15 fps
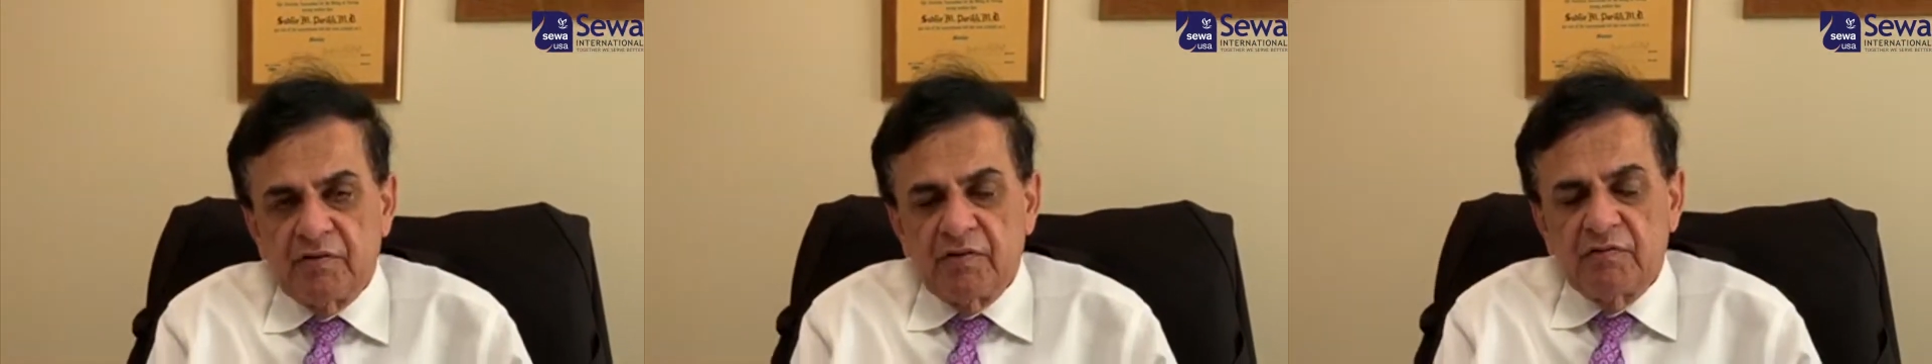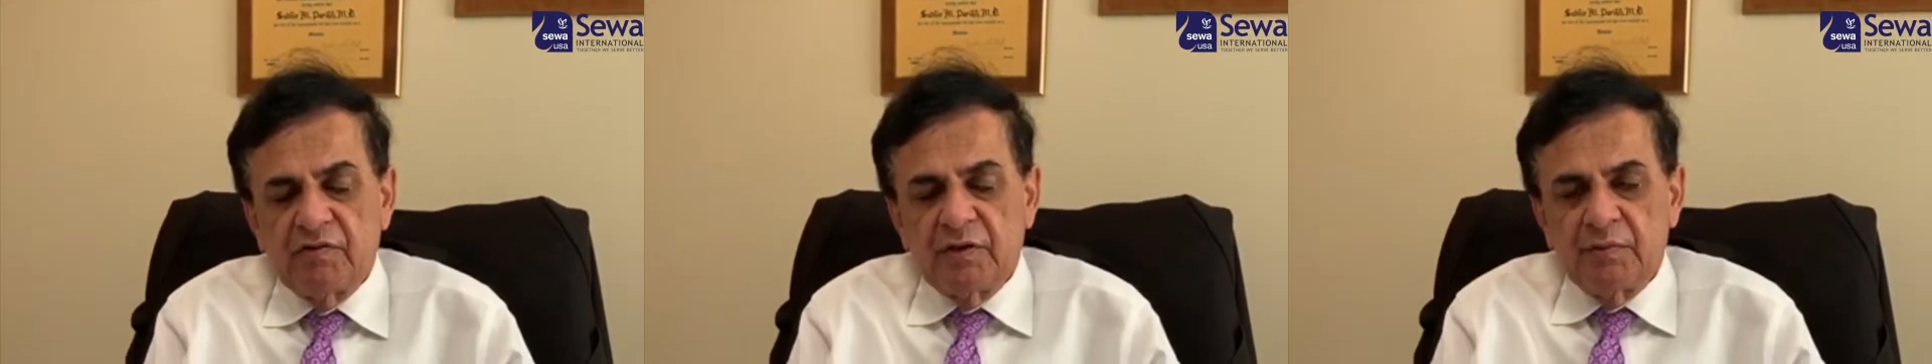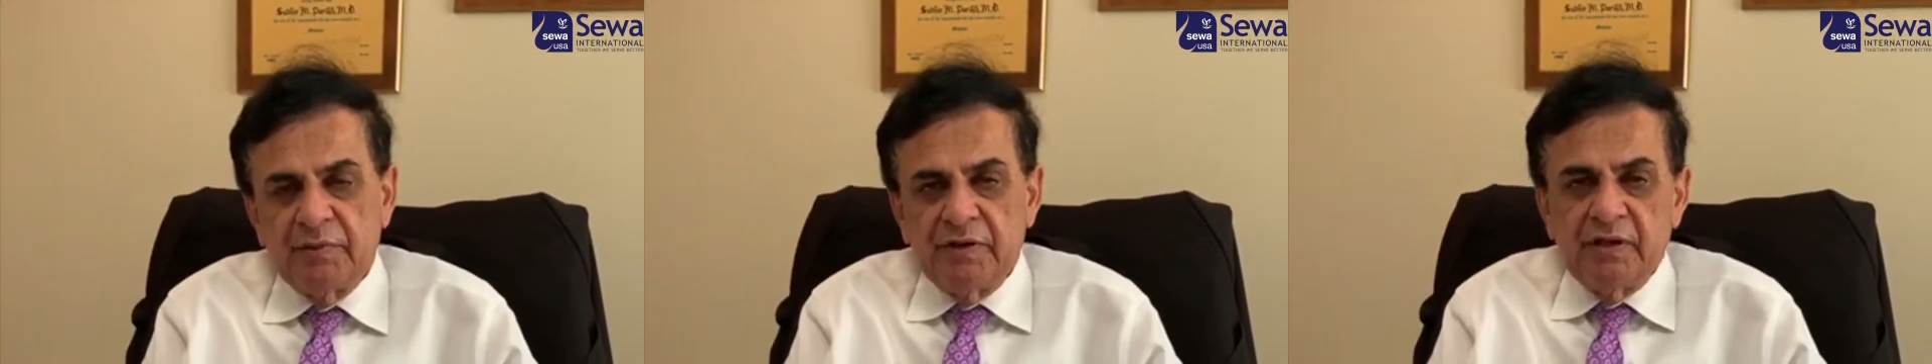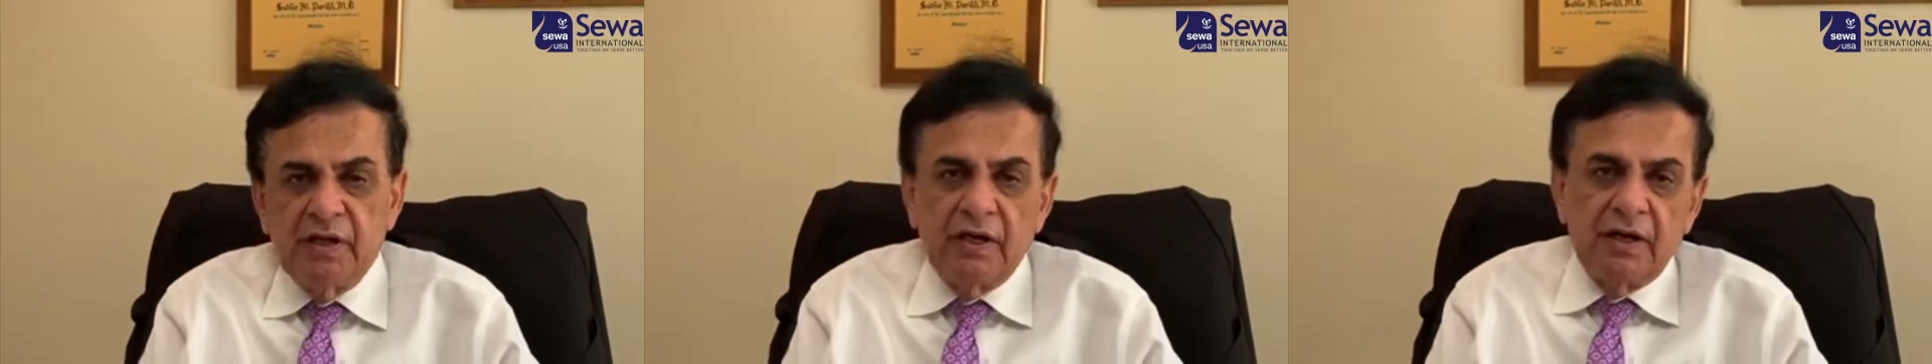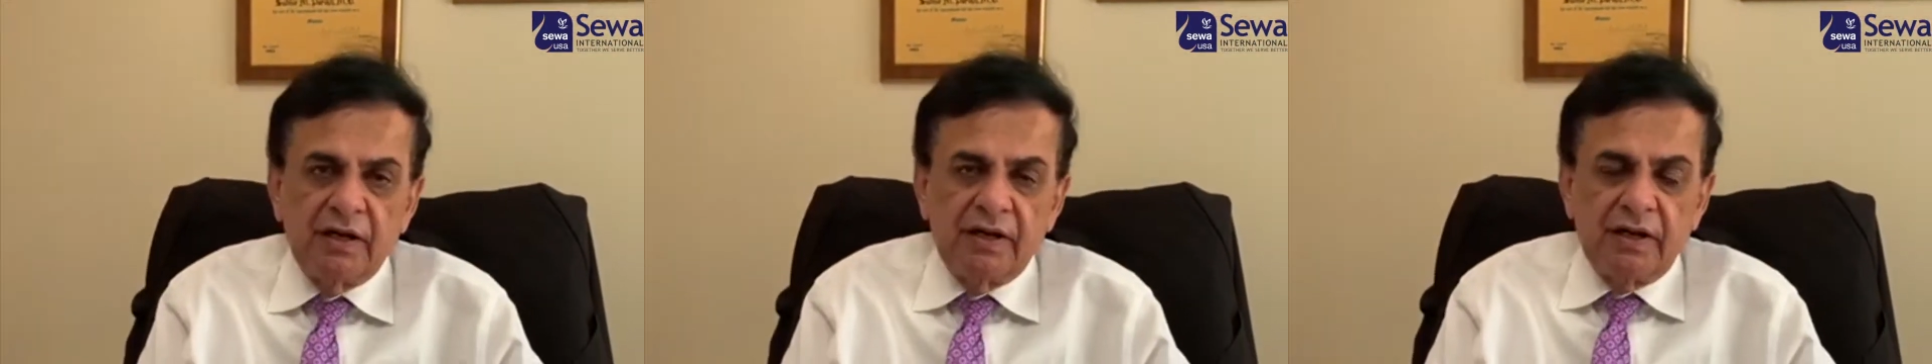for World
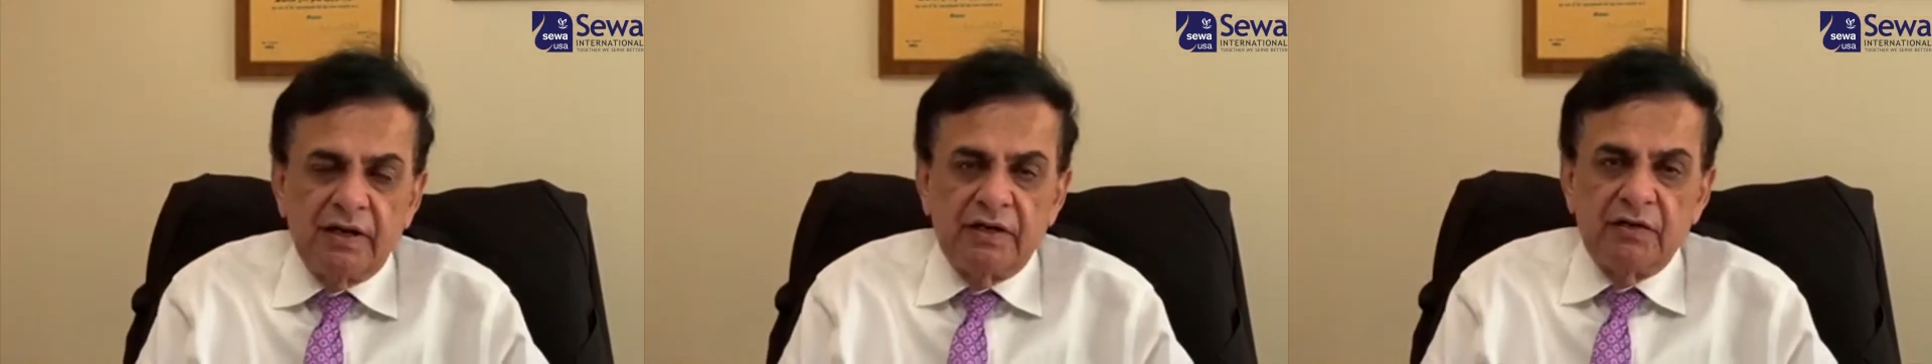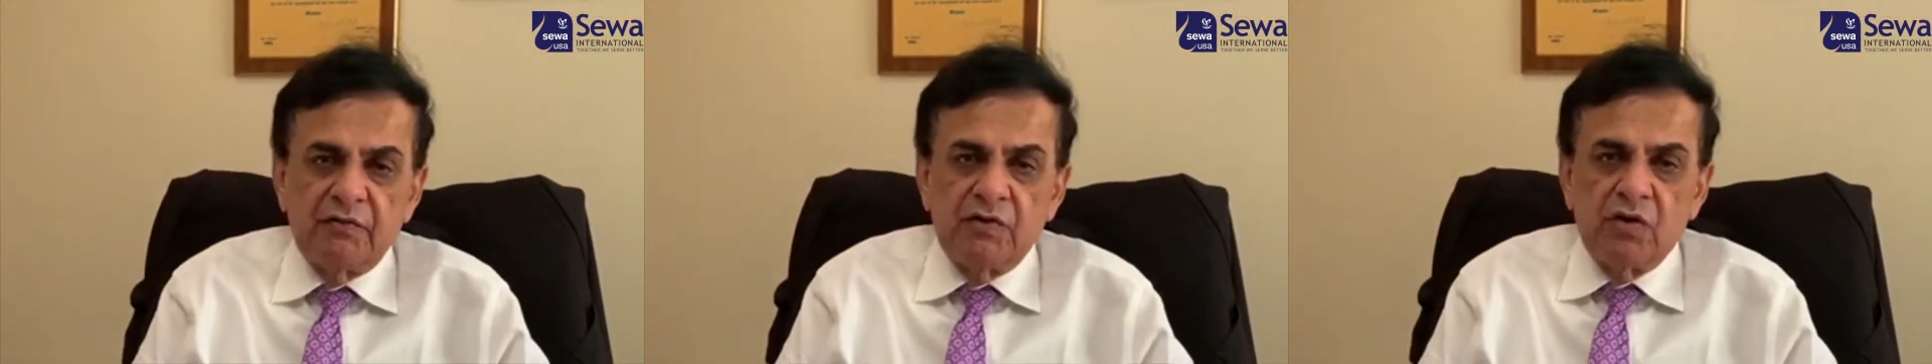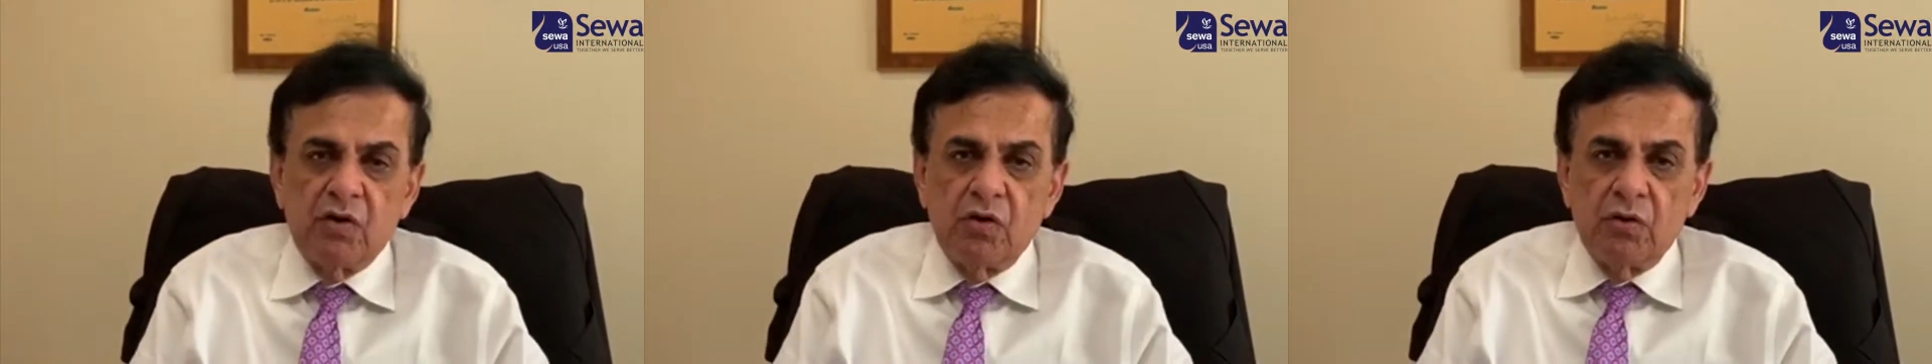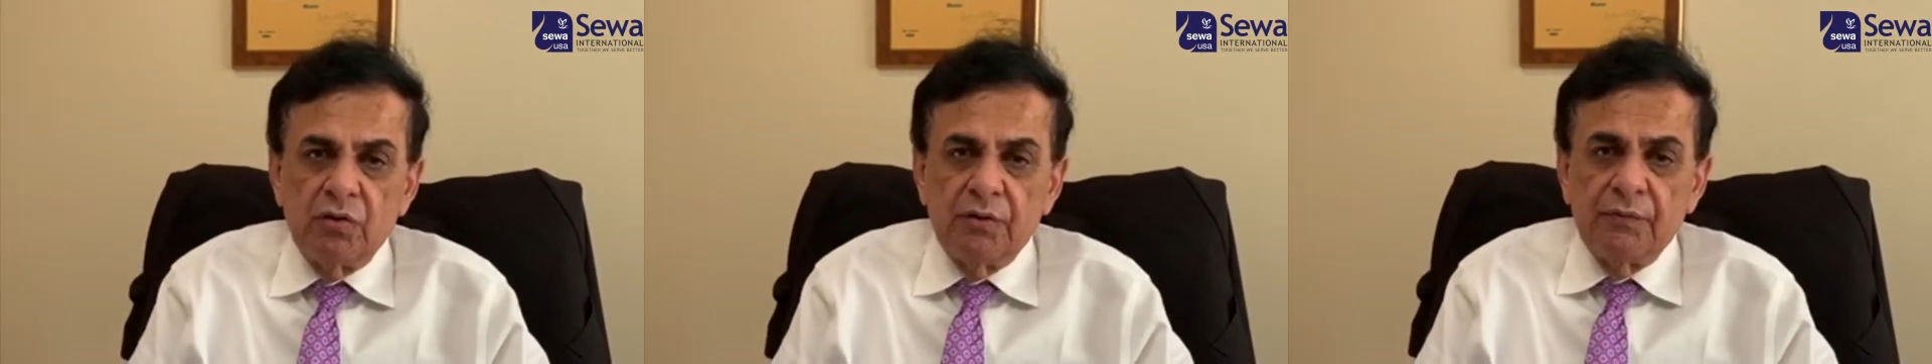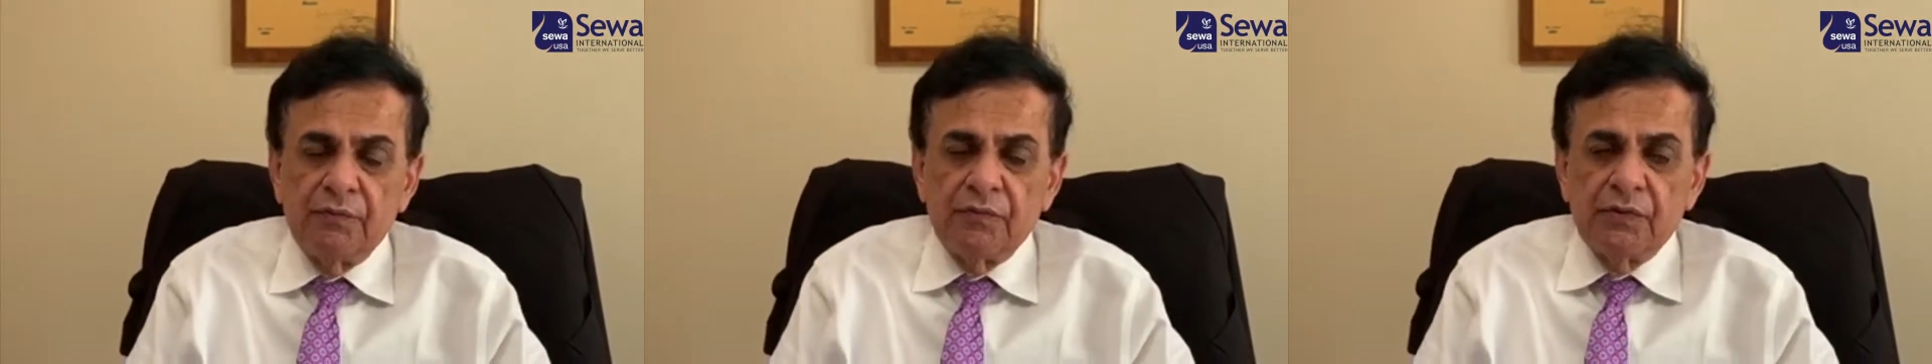Media and ITV Gold.